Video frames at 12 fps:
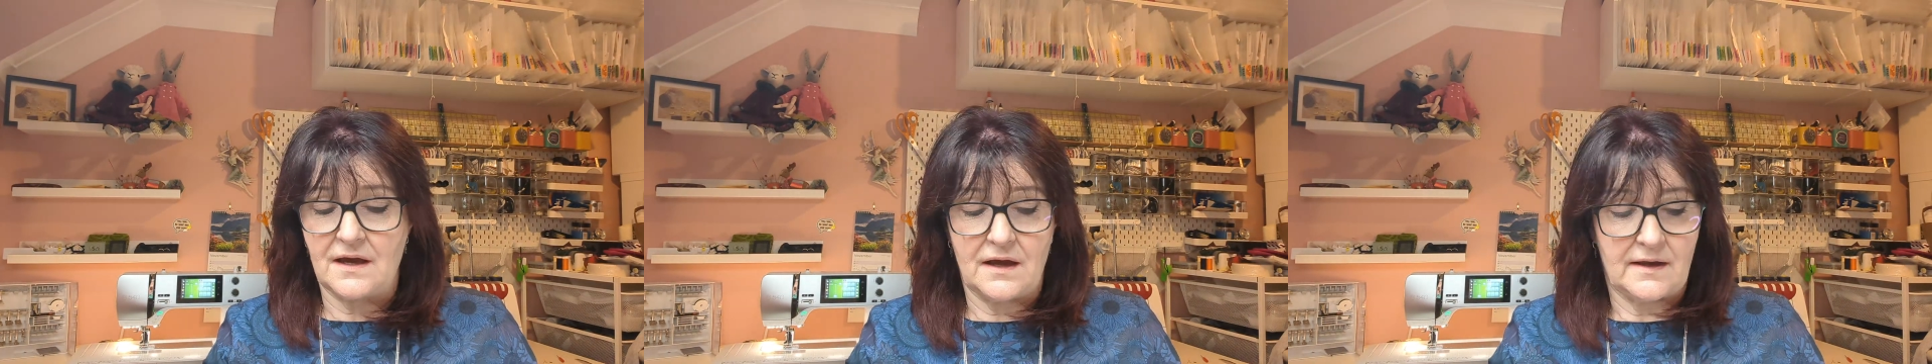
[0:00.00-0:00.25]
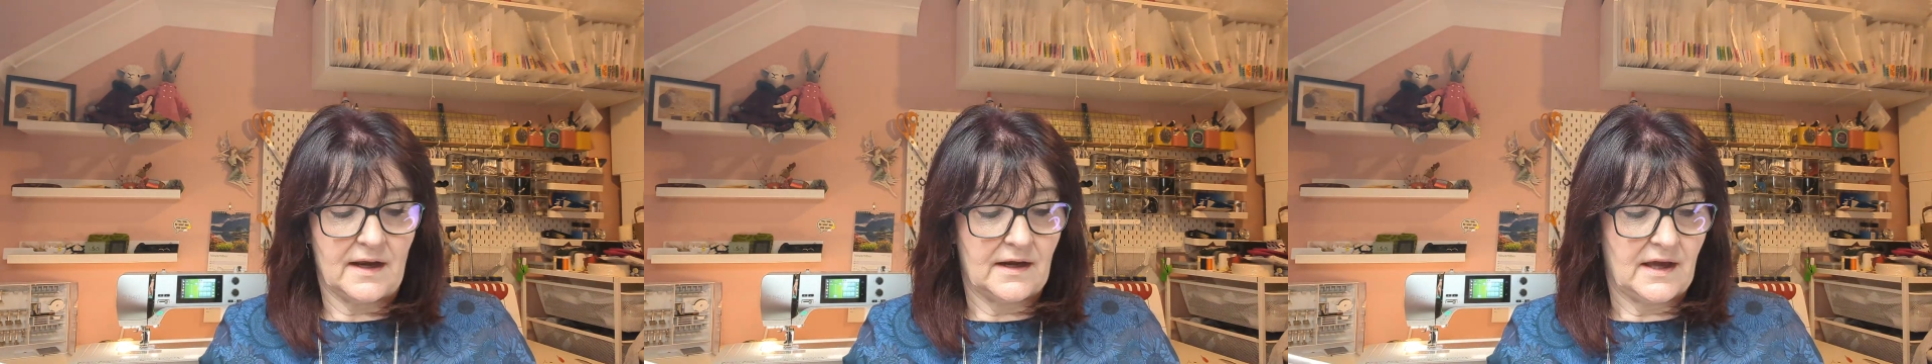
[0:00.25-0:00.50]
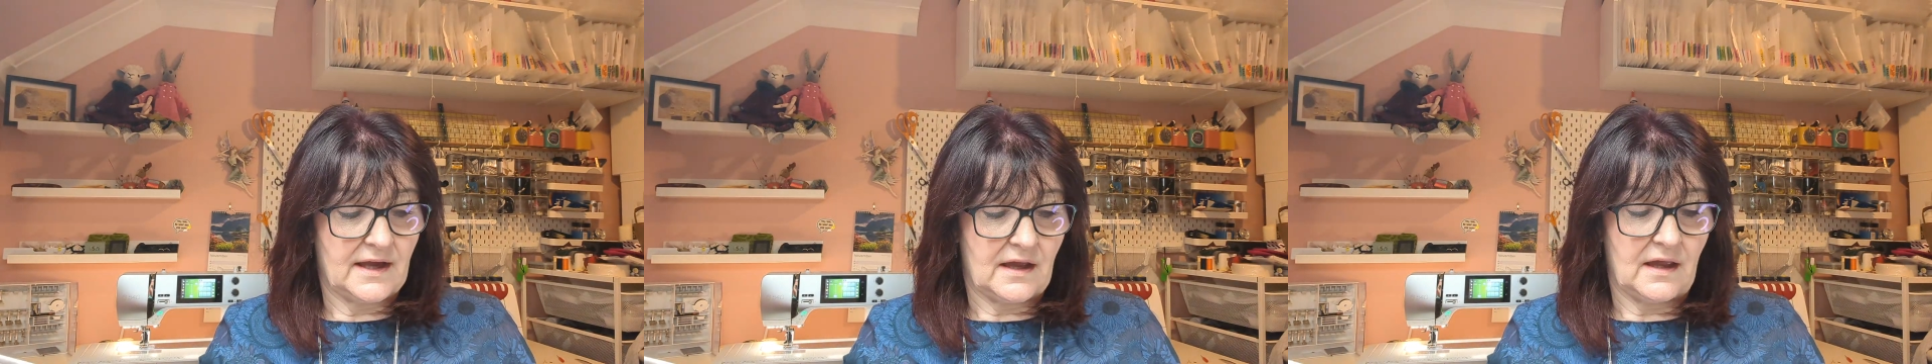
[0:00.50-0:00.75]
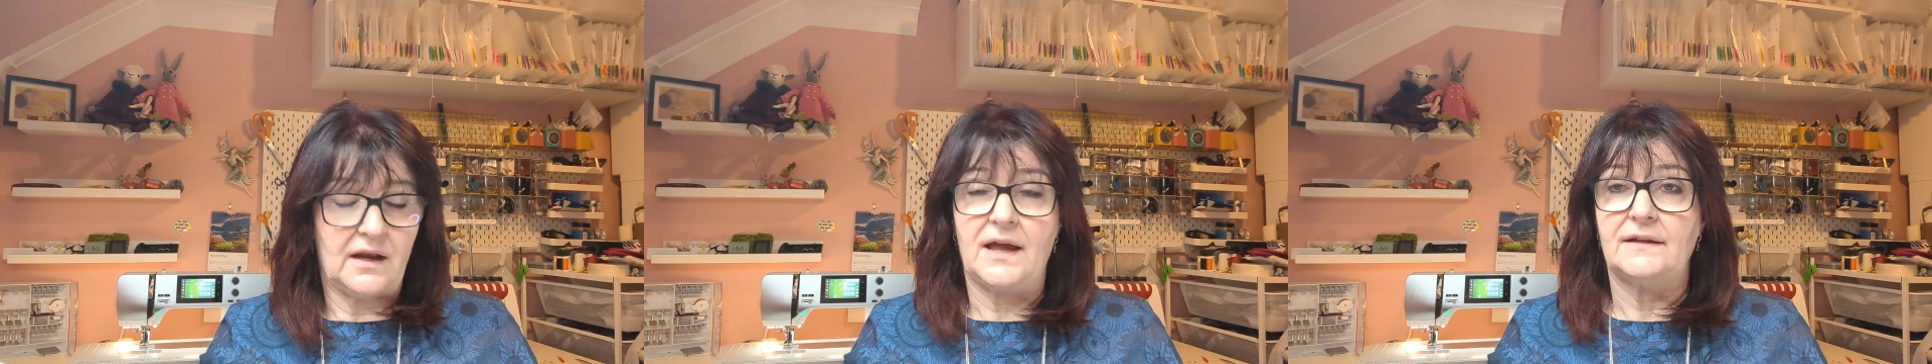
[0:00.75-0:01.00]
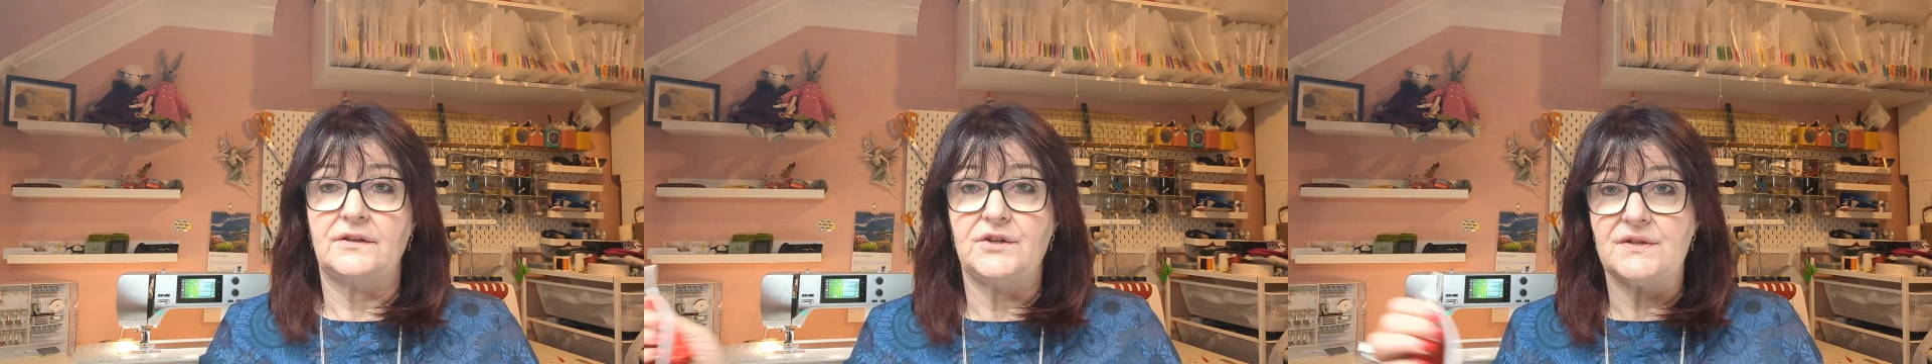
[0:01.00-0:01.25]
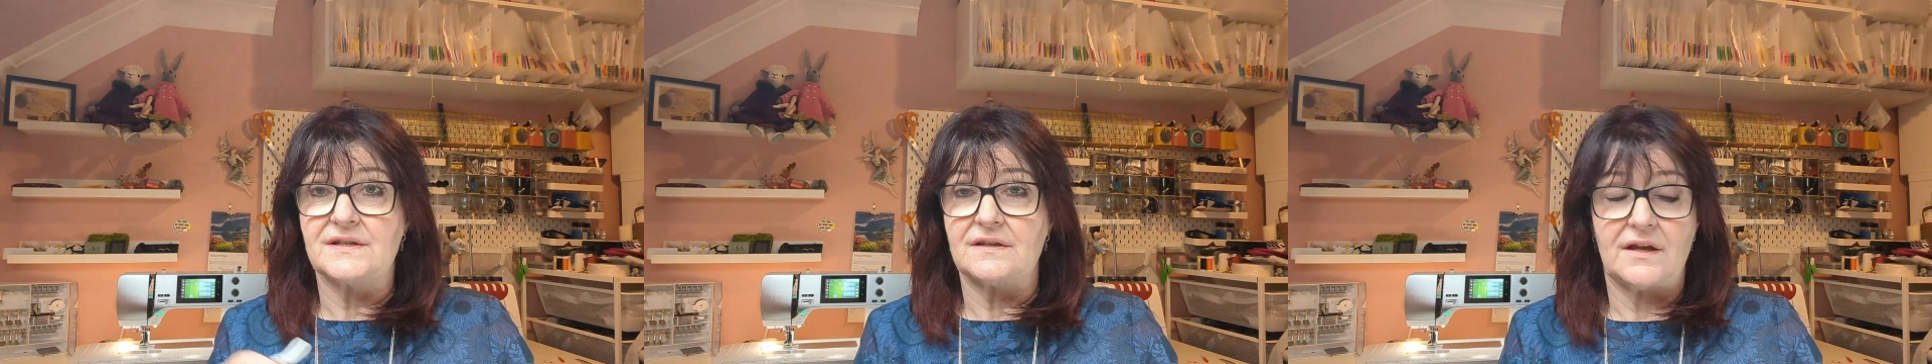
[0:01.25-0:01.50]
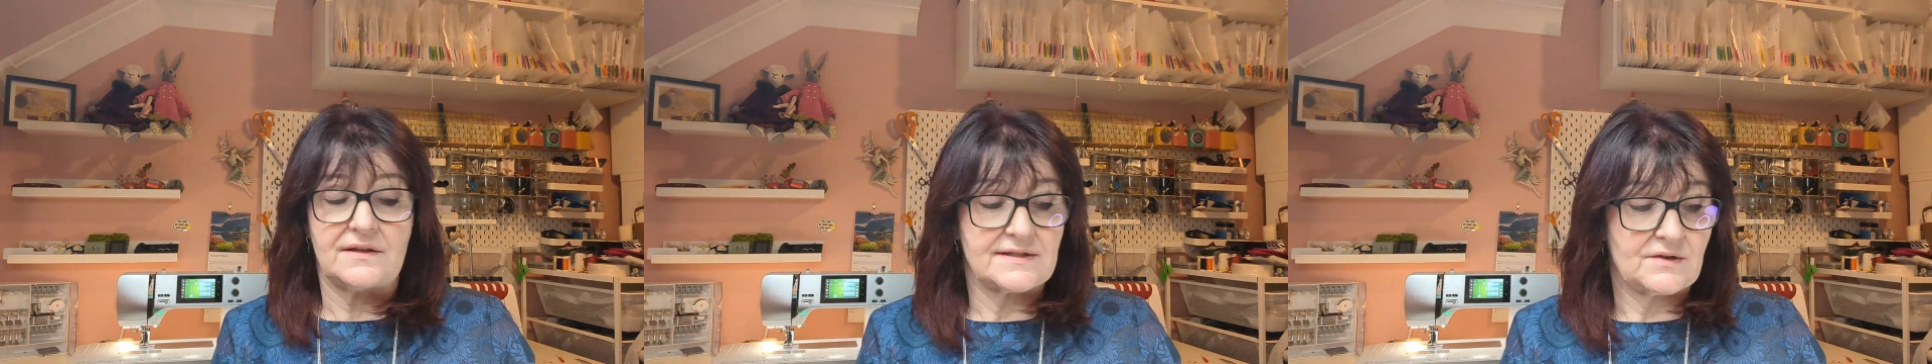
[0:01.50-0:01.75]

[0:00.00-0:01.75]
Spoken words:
and I like using those,